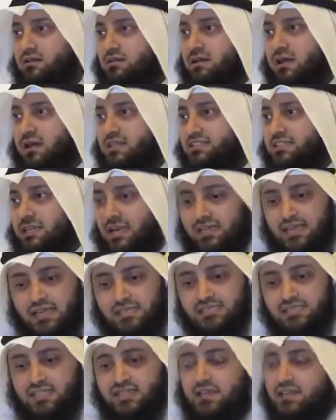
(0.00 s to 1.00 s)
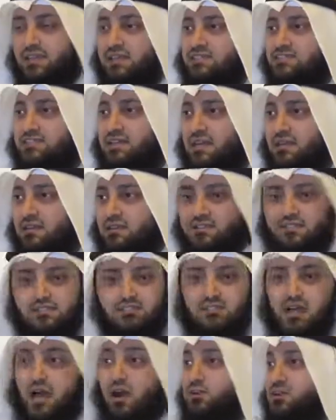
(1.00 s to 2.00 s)
I can see that he's dead. He
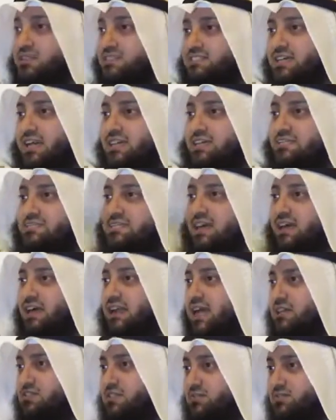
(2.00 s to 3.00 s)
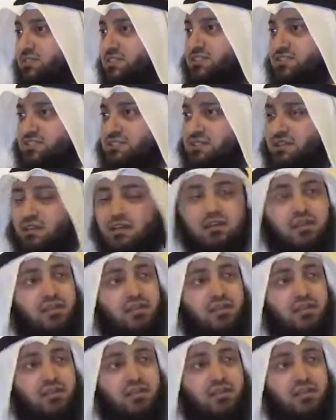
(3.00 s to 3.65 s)
says, how he's dead? He's a living person.